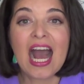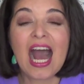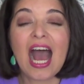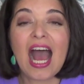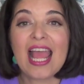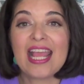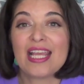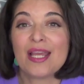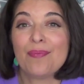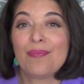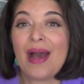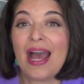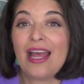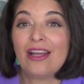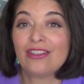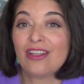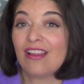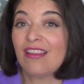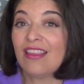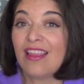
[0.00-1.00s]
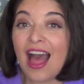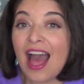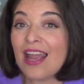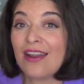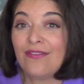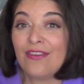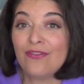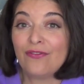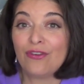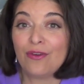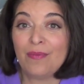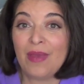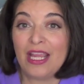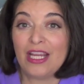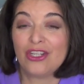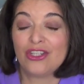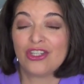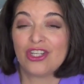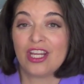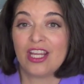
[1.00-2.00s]
I compiled a lot of
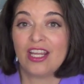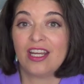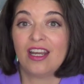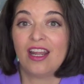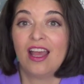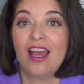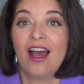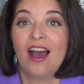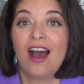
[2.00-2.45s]
information